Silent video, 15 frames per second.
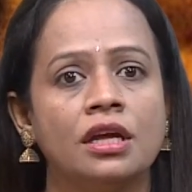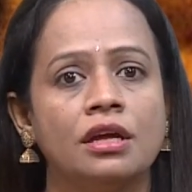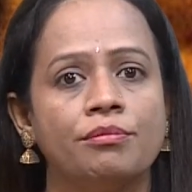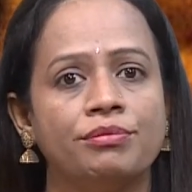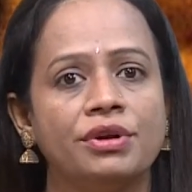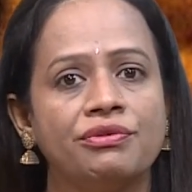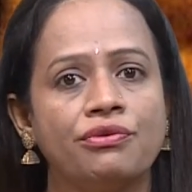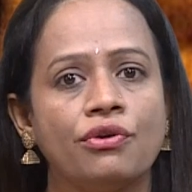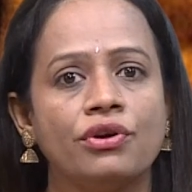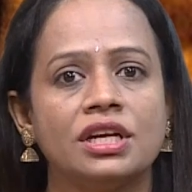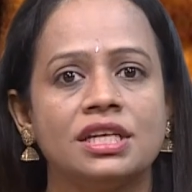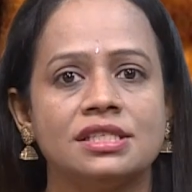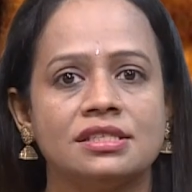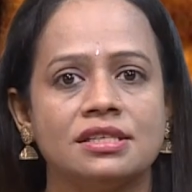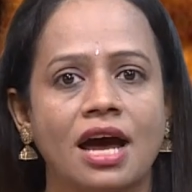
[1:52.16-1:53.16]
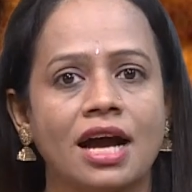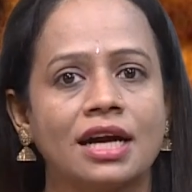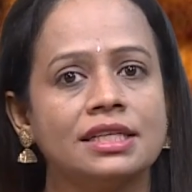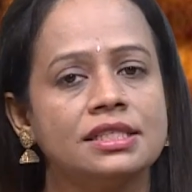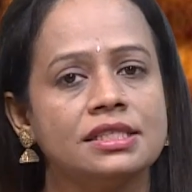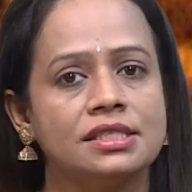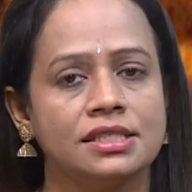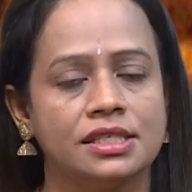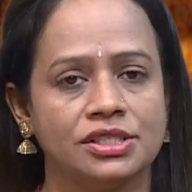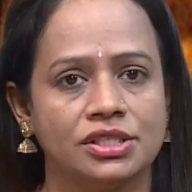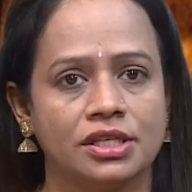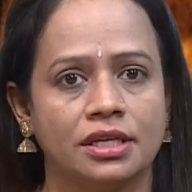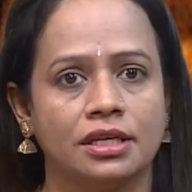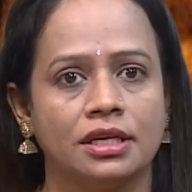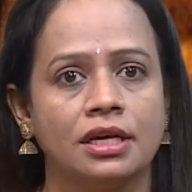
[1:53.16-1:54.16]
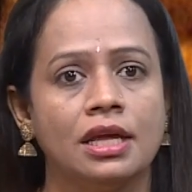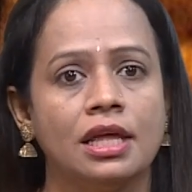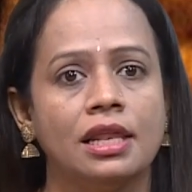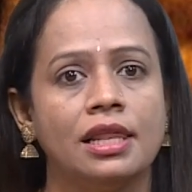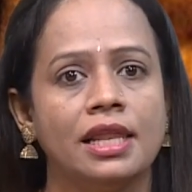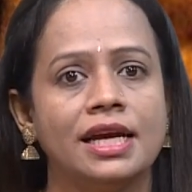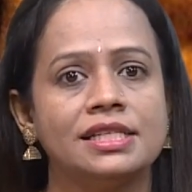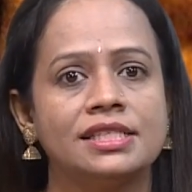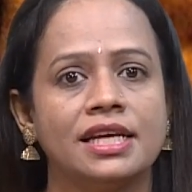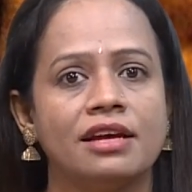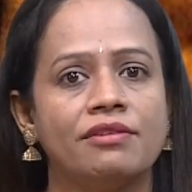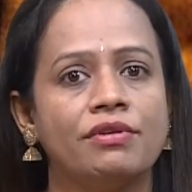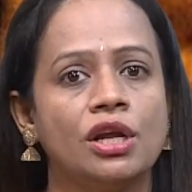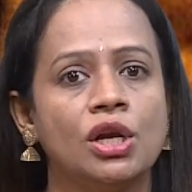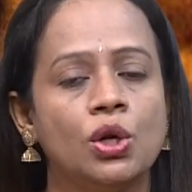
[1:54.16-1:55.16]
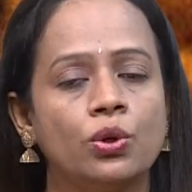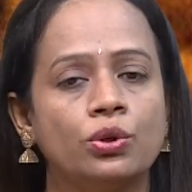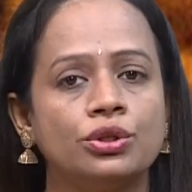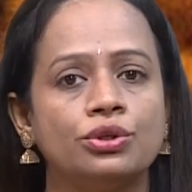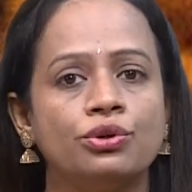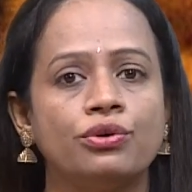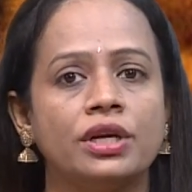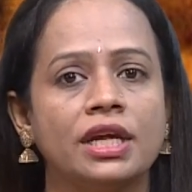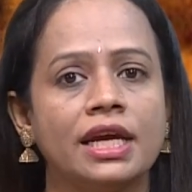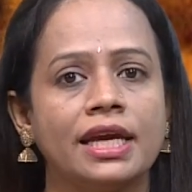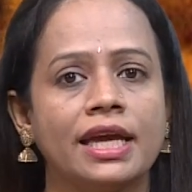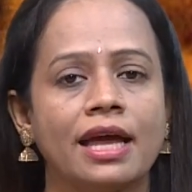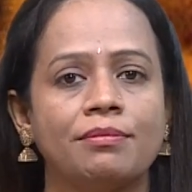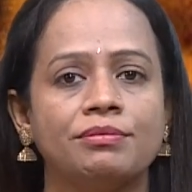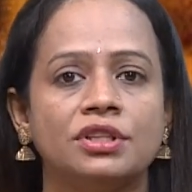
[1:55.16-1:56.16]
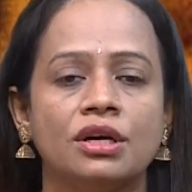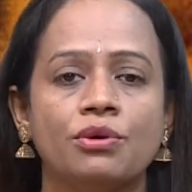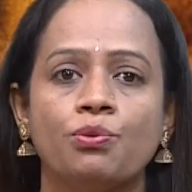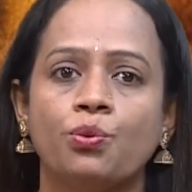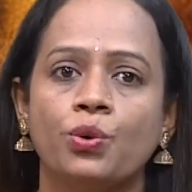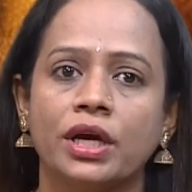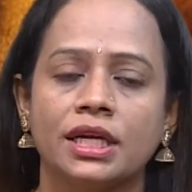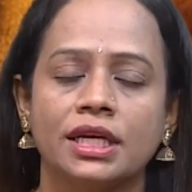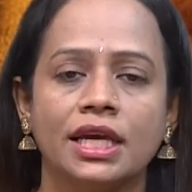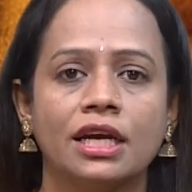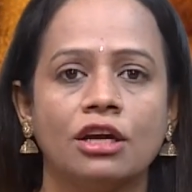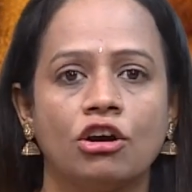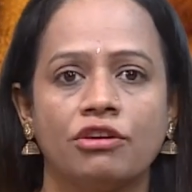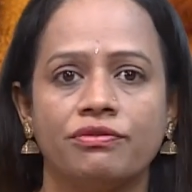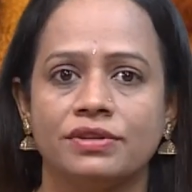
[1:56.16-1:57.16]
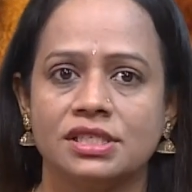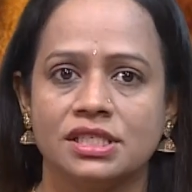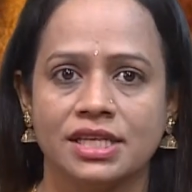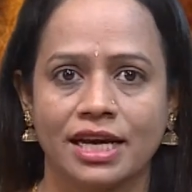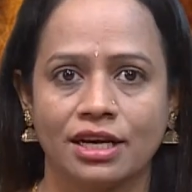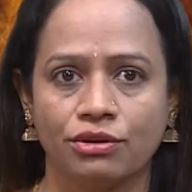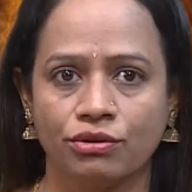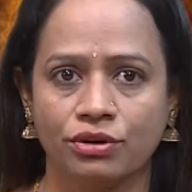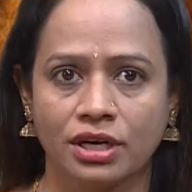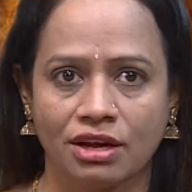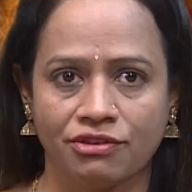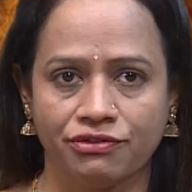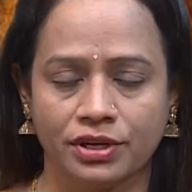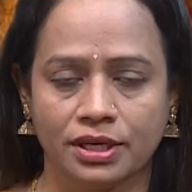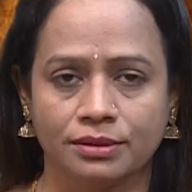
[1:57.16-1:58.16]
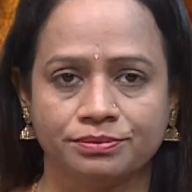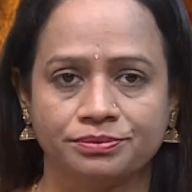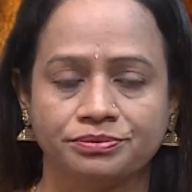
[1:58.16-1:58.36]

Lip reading: Before start the session, let's have a look to recap the working of steganography.